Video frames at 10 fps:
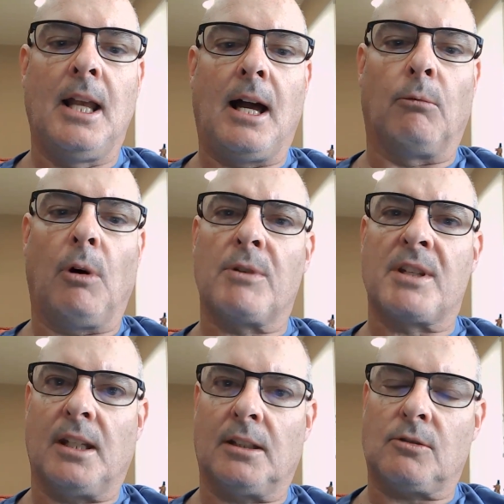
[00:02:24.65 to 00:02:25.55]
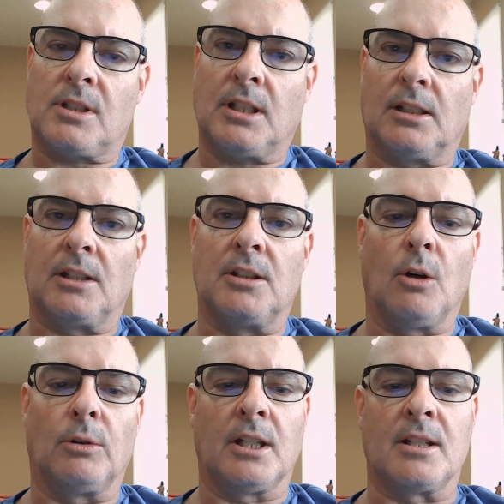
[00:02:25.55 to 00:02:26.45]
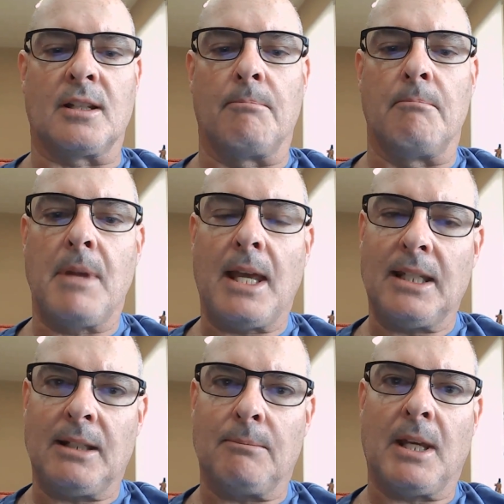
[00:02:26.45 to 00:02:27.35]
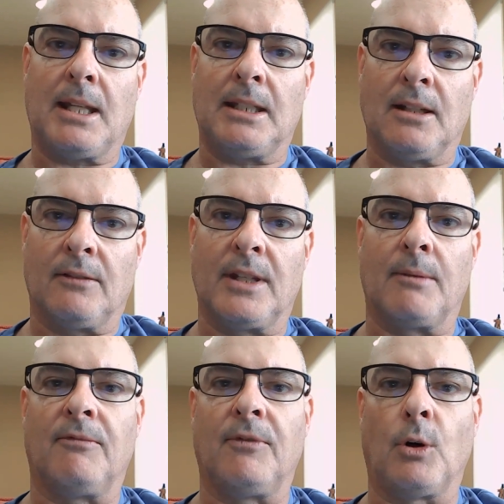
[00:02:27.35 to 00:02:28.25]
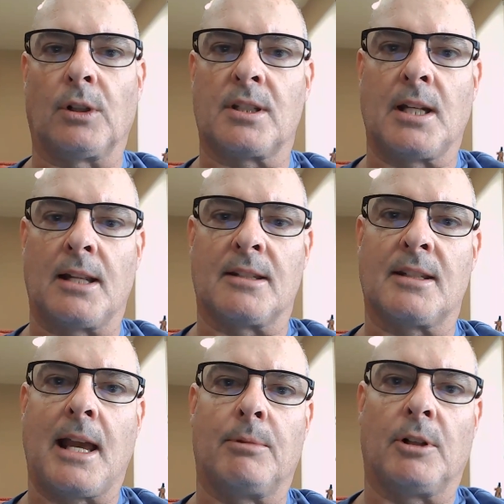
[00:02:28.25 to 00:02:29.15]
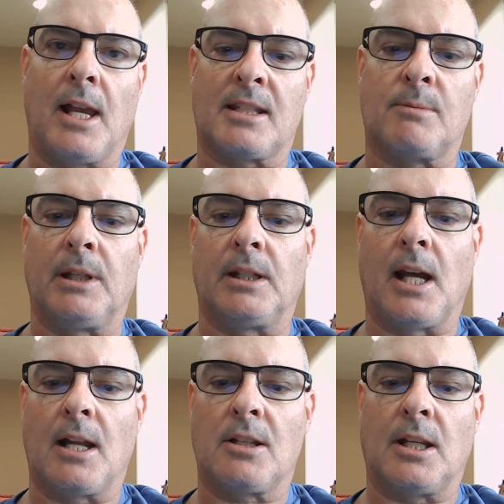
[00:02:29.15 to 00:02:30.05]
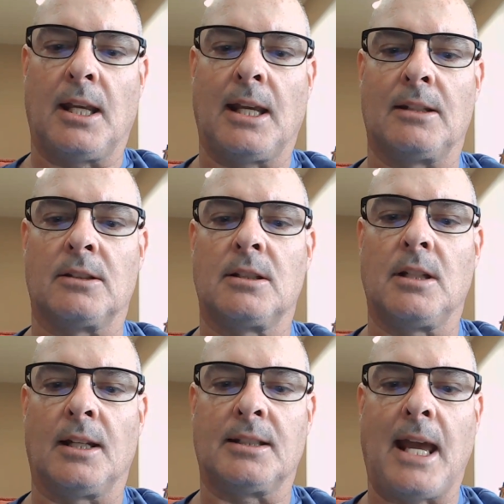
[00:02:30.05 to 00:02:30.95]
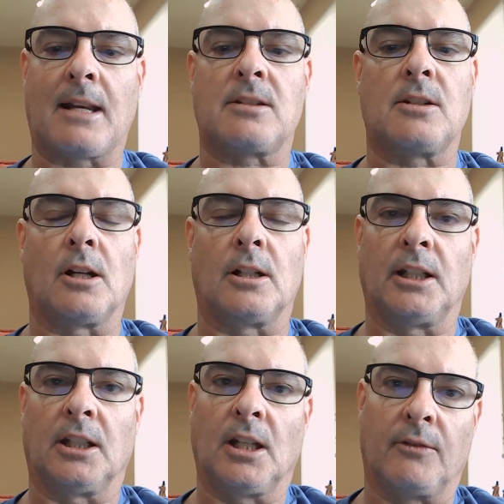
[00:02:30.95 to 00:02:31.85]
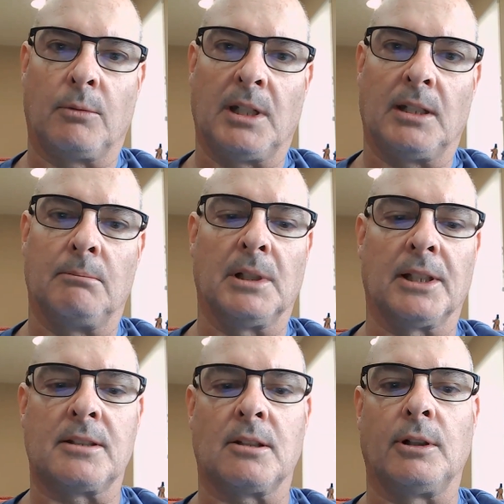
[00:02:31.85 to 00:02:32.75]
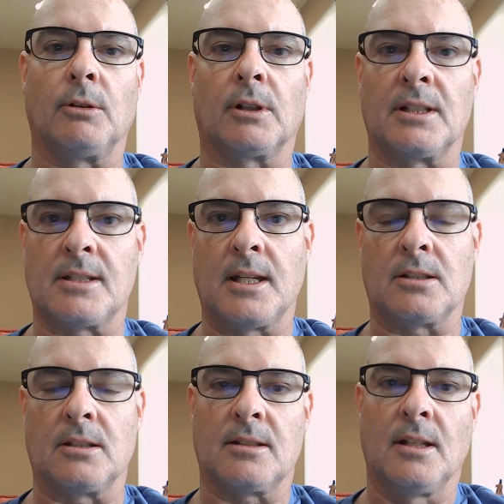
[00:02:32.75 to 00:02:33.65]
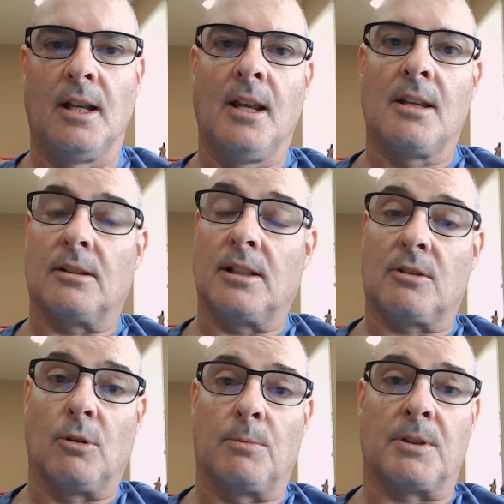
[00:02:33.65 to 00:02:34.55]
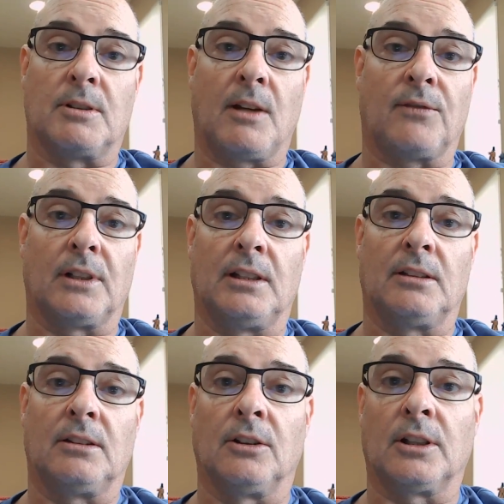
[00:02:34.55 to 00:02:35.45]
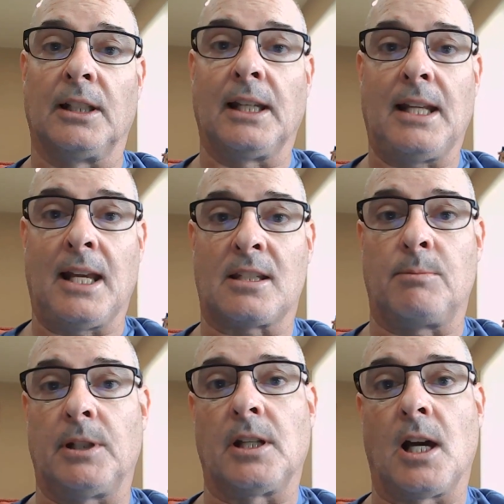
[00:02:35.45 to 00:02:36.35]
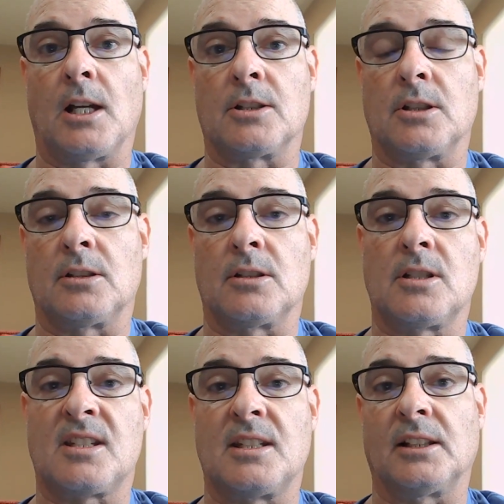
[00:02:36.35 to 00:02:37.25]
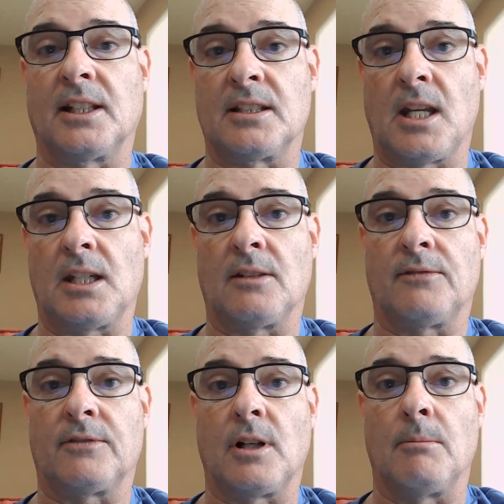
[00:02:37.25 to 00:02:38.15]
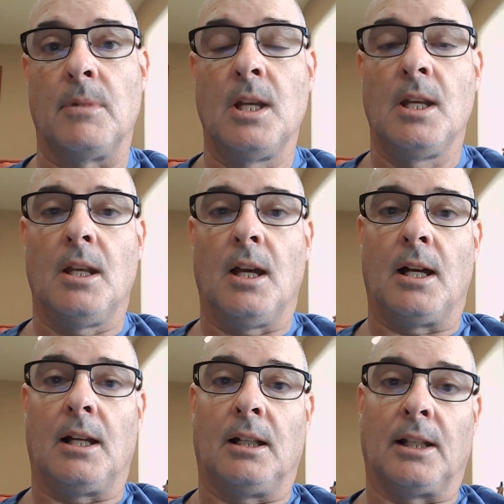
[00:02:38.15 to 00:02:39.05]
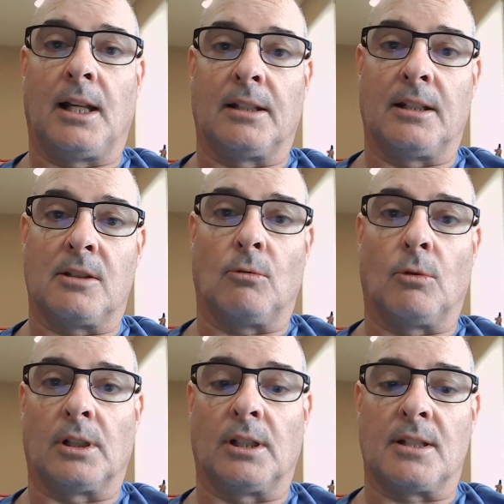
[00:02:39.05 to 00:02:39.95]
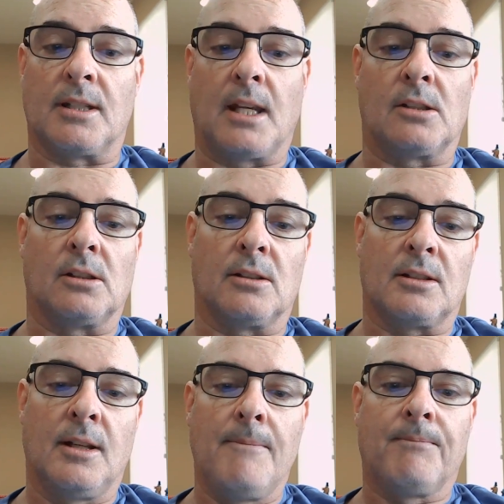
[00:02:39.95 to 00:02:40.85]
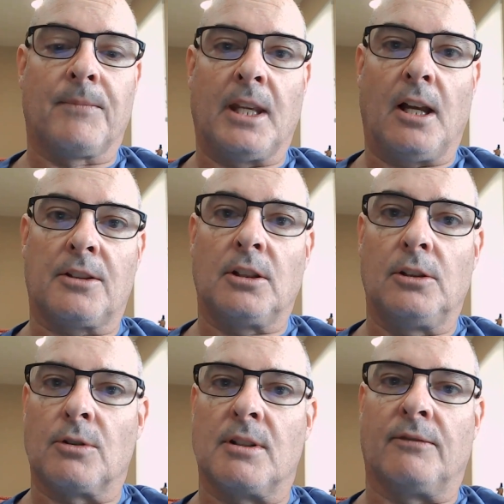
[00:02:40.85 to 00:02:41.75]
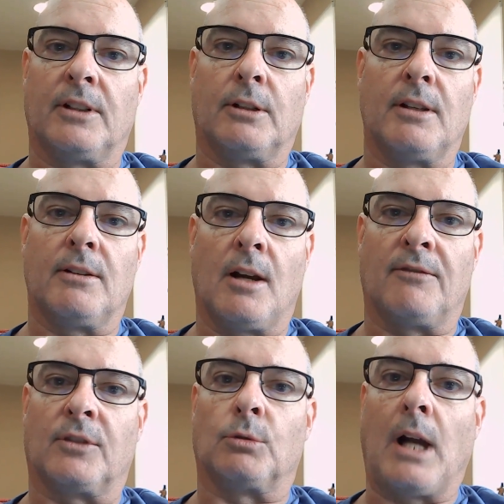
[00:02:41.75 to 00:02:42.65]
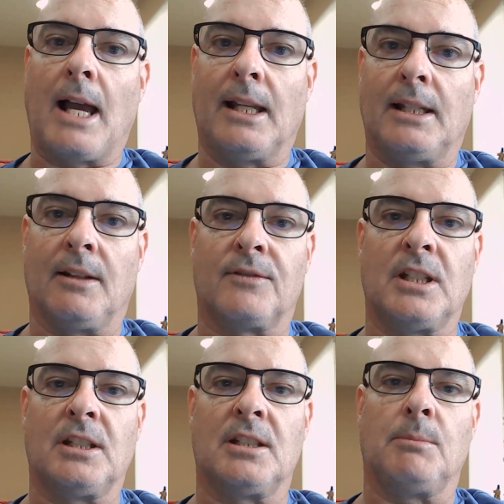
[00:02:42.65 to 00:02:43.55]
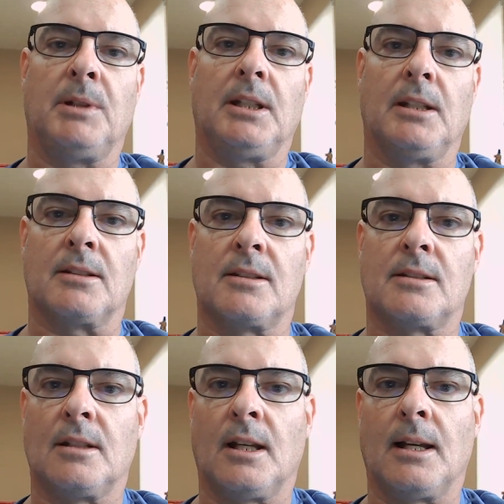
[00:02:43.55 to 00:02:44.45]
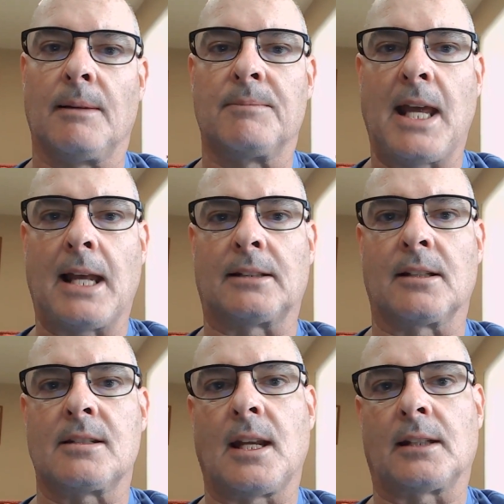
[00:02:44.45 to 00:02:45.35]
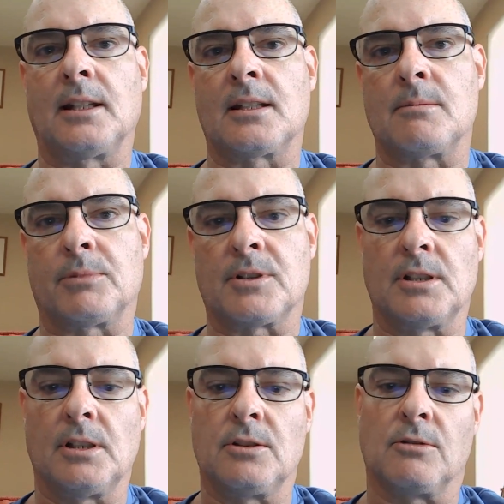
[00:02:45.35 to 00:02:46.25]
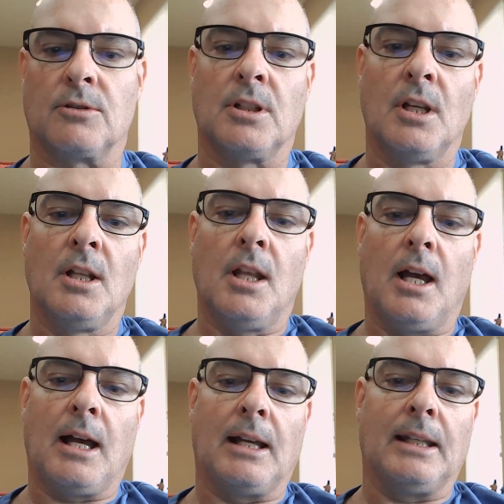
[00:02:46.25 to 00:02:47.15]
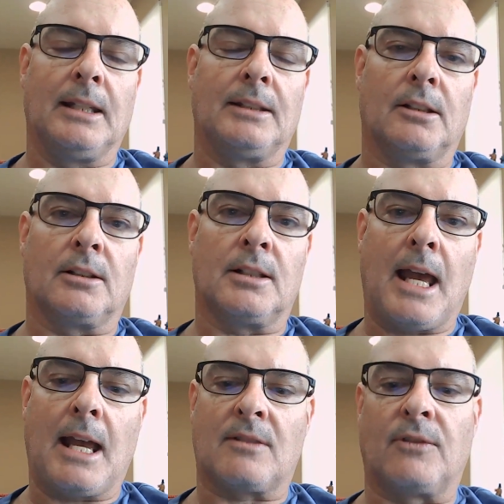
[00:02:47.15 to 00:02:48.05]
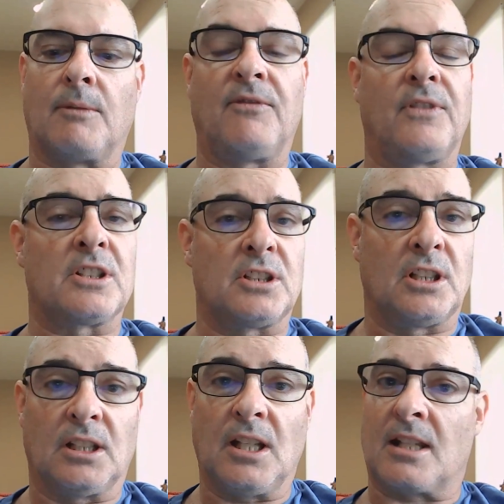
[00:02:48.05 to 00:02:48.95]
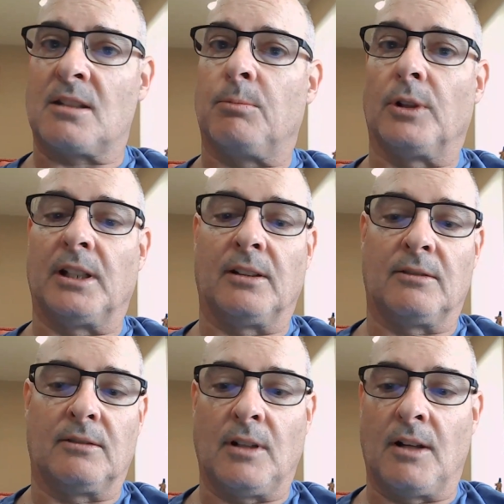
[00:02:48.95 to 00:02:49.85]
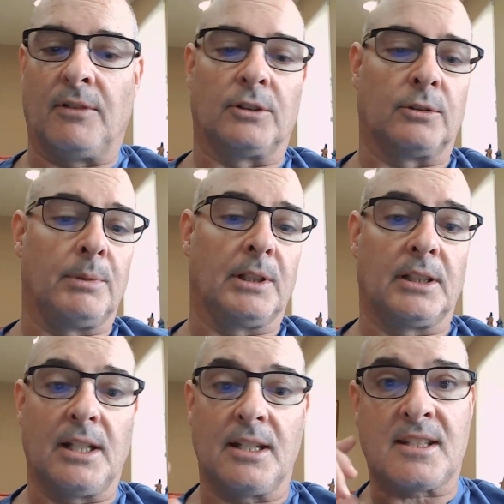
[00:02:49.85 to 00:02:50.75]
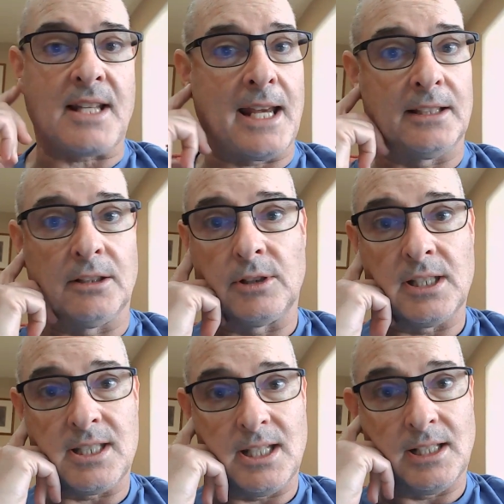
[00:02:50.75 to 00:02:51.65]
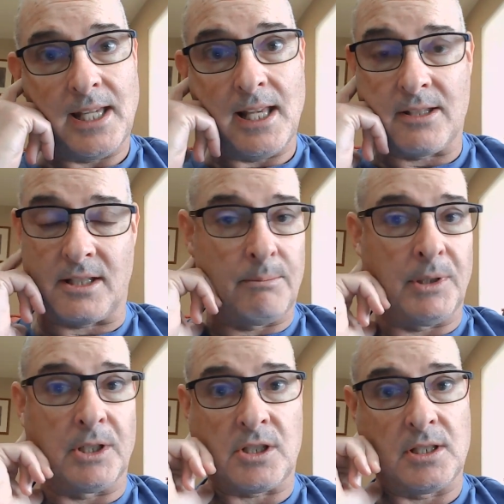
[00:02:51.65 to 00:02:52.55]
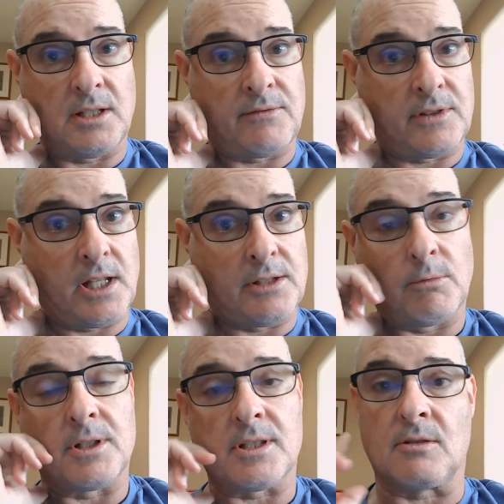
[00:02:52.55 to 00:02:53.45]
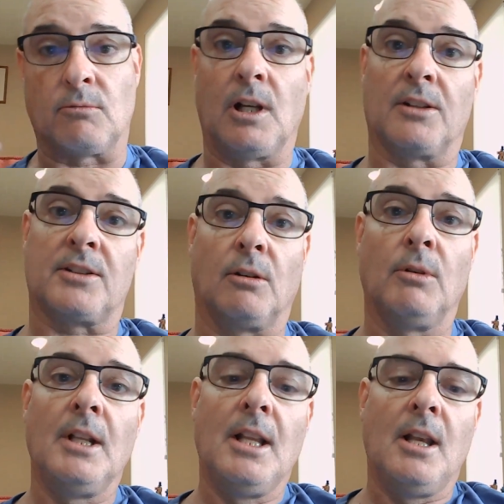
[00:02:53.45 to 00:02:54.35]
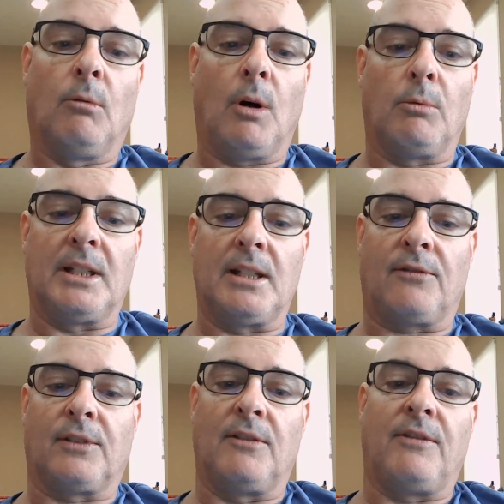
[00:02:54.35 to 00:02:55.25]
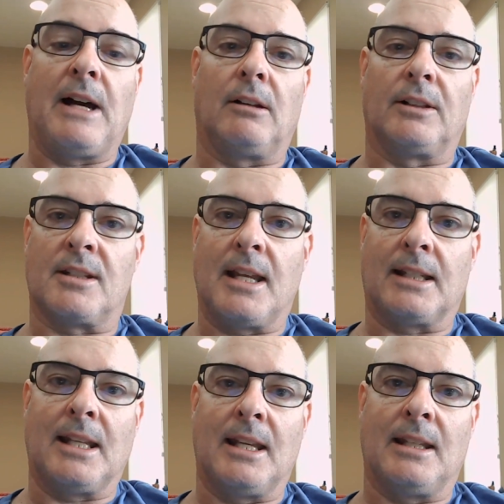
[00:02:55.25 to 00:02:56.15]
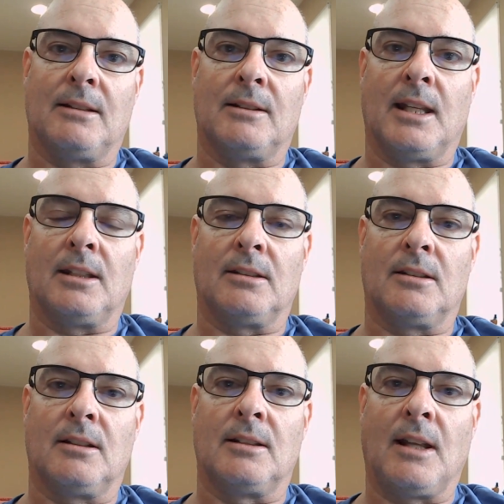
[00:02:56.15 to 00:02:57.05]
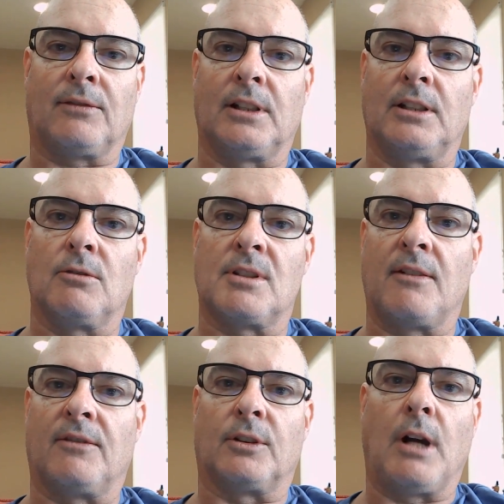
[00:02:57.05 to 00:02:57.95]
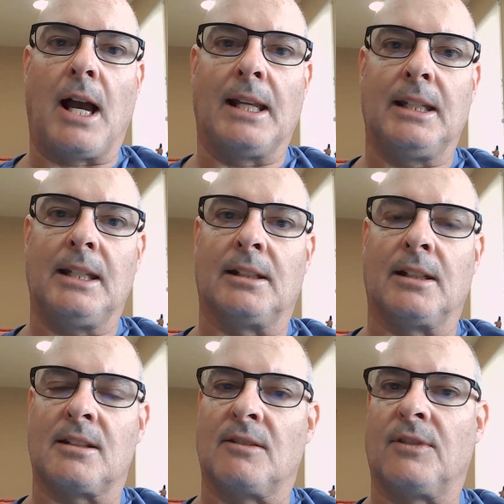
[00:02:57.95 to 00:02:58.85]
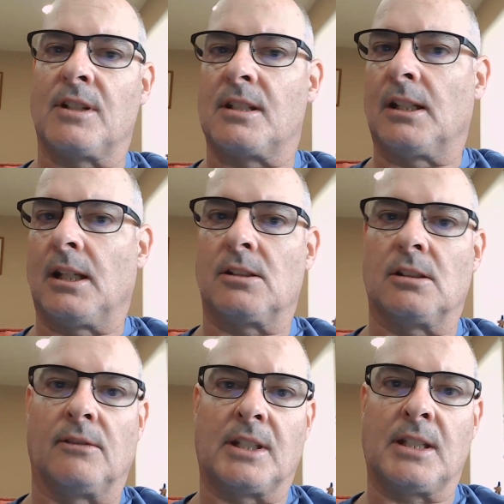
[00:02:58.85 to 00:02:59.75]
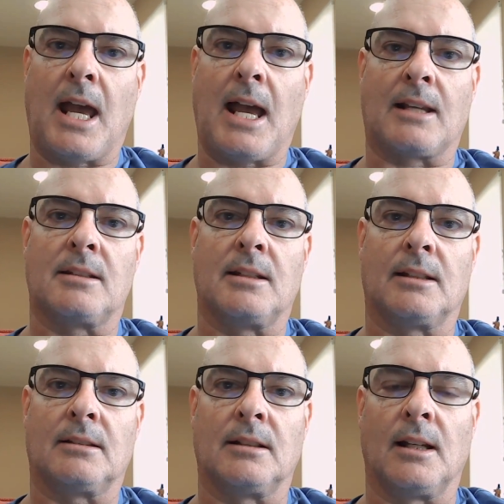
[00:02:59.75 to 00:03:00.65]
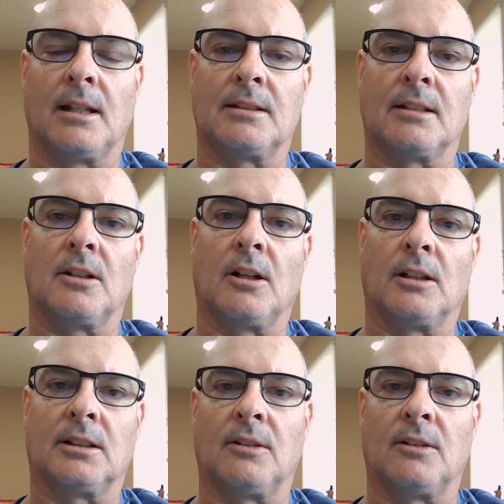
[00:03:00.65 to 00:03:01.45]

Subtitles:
What was interesting to note is many of them focused on cyber espionage and attacks targeting government and military organizations. So these groups are definitely looking at espionage and stealing data from a lot of these organizations. They also used a variety of TTPs, tactics, techniques, and procedures in their attacks, from phishing, exploiting vulnerabilities, sideloading DLLs, and a bunch of different other ones as well. So what we definitely found is that they definitely used a variety and a sophistication of attacks that to target